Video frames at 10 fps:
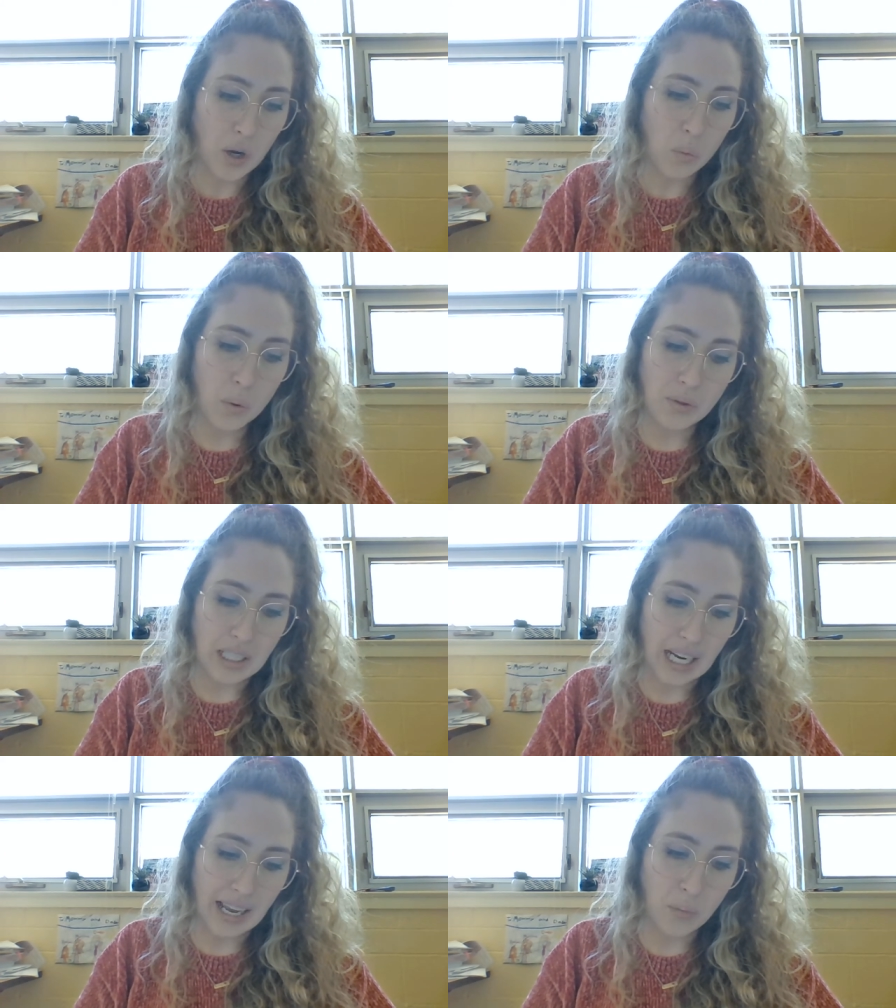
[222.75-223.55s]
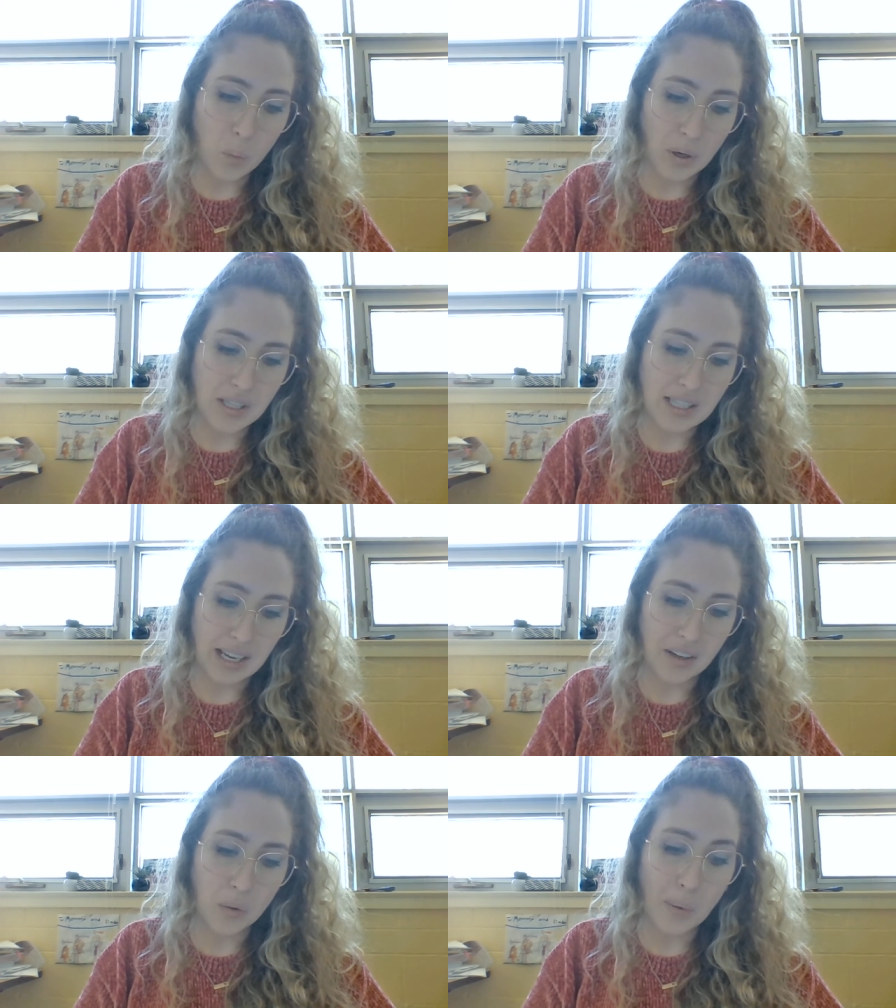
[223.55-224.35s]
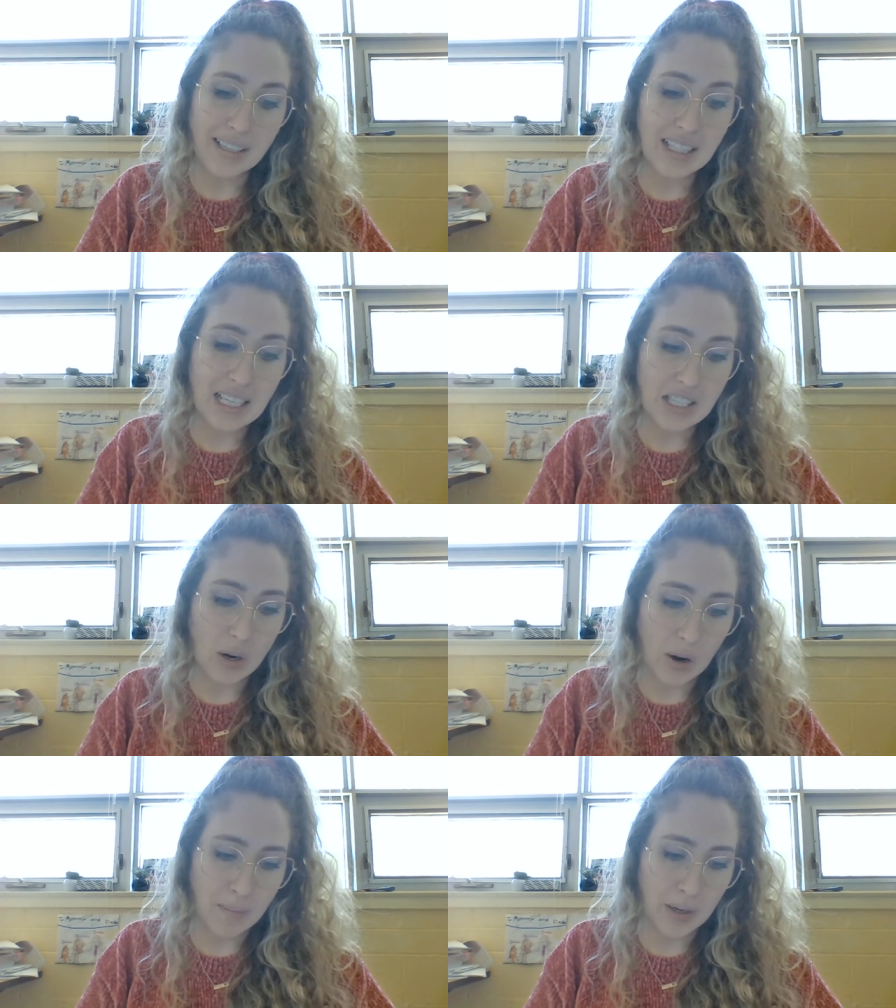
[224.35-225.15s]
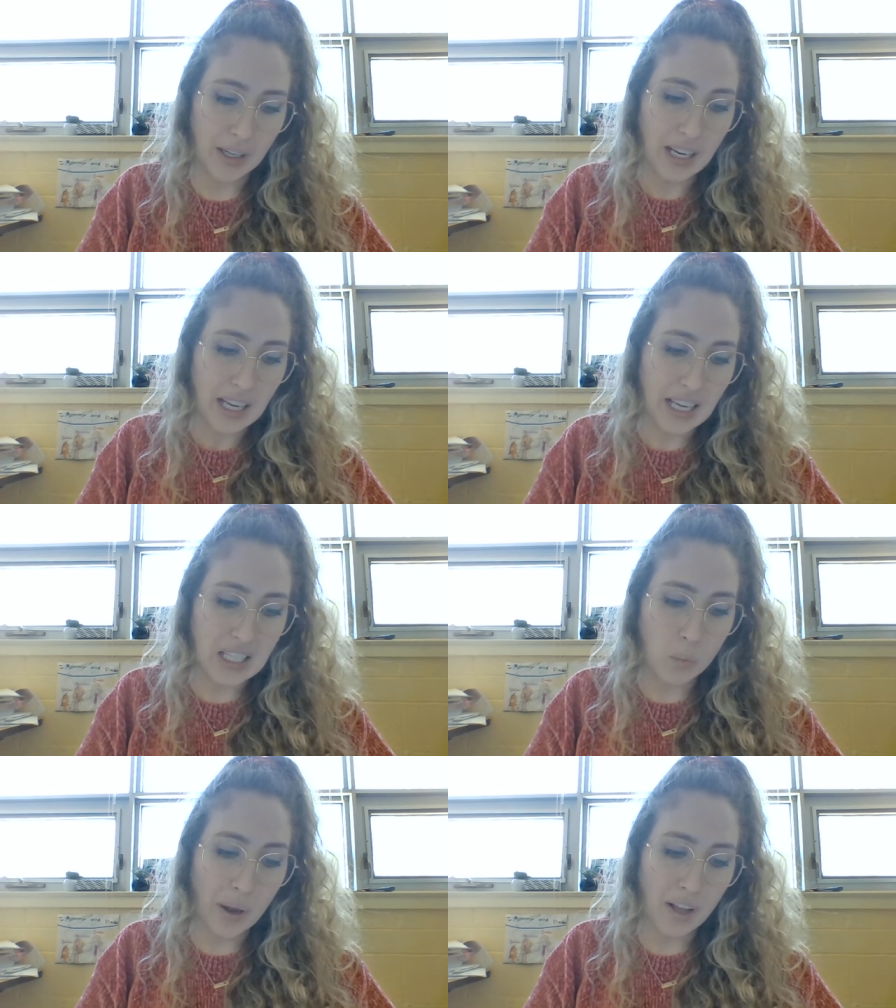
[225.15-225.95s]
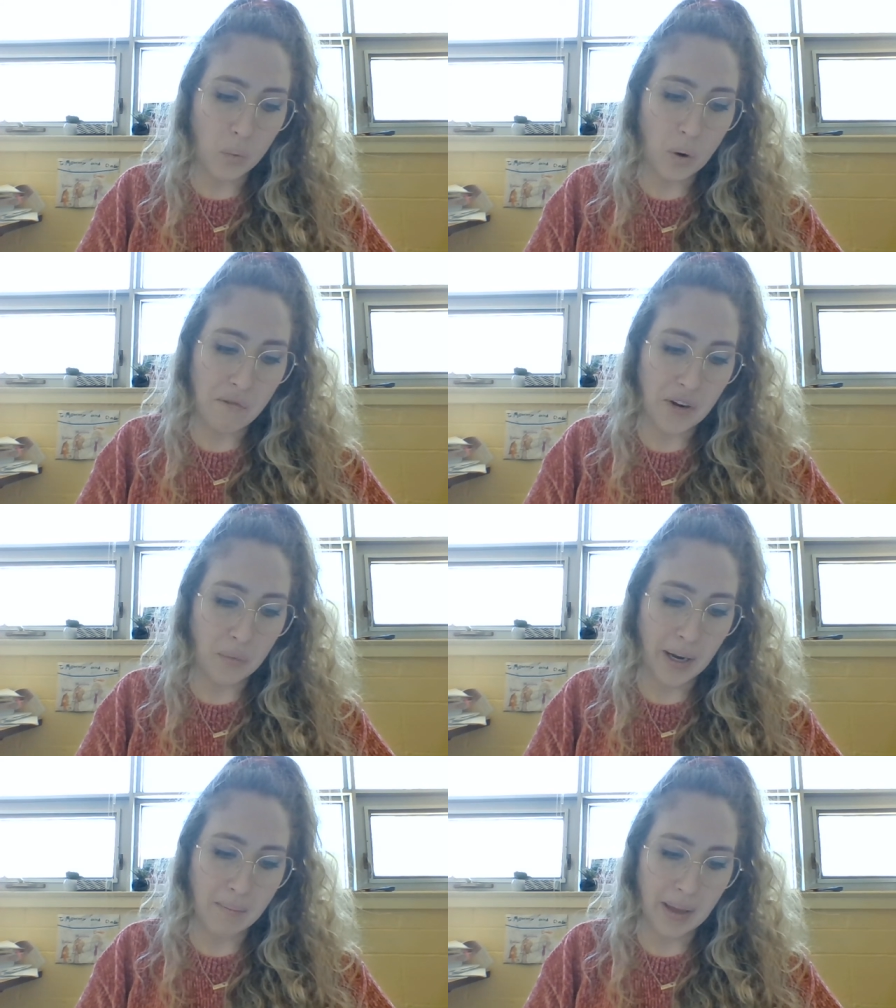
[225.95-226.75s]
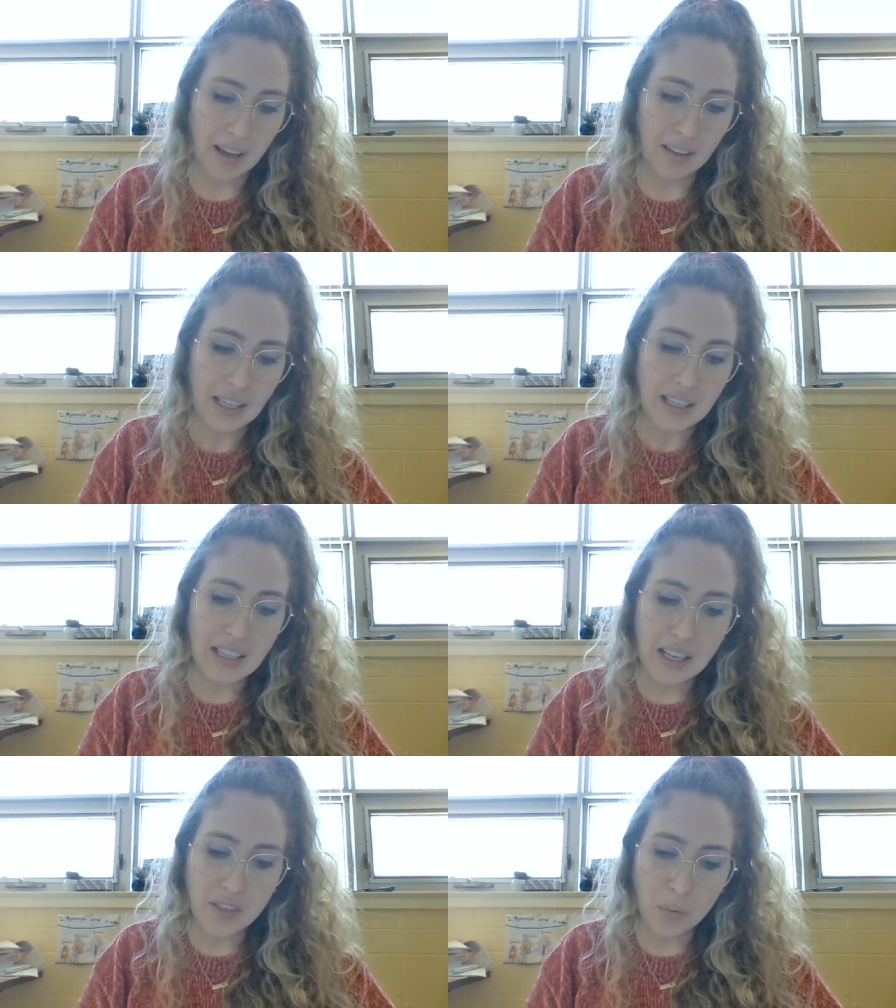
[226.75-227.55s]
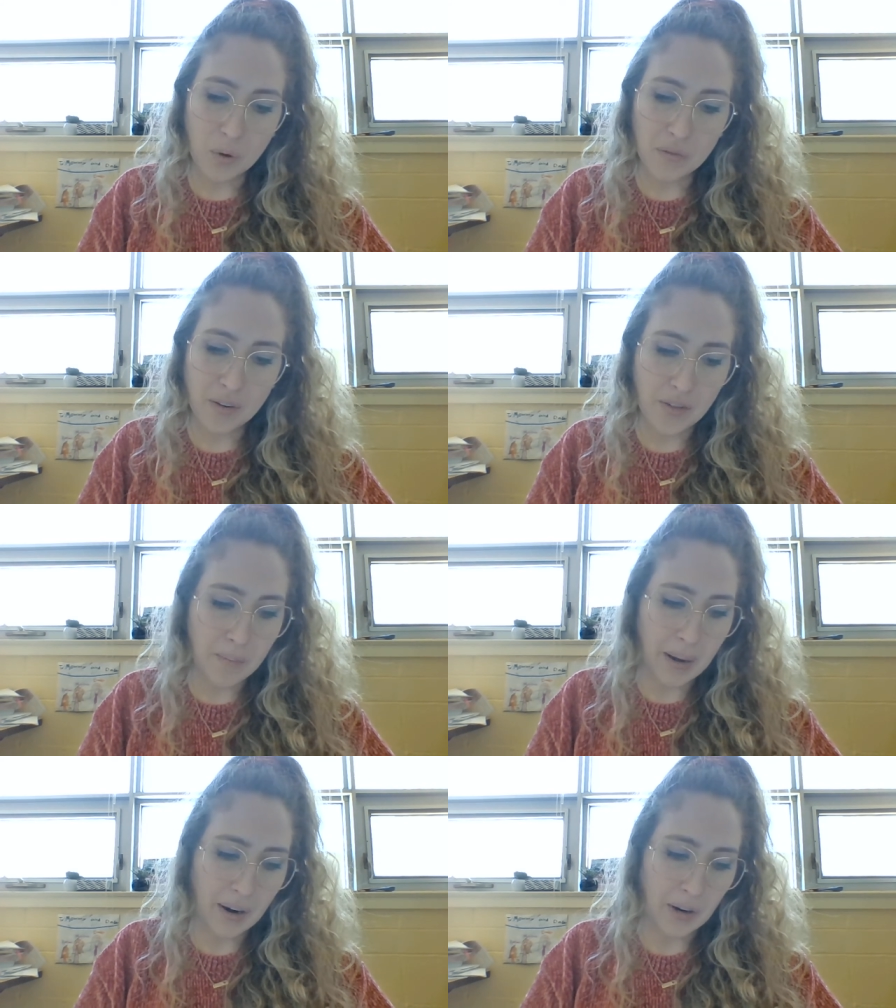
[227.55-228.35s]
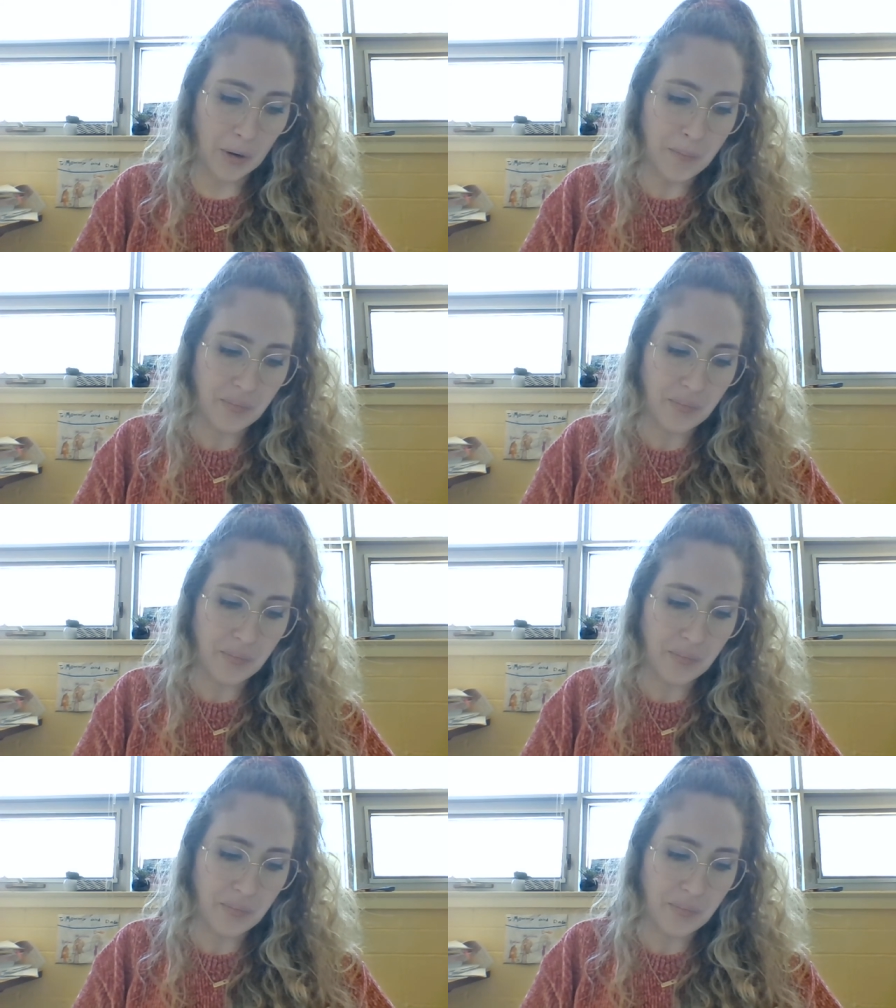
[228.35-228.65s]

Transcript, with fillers: wounded and war sick, went in his armor, his well woven ringmail, neath the roof of the barrow.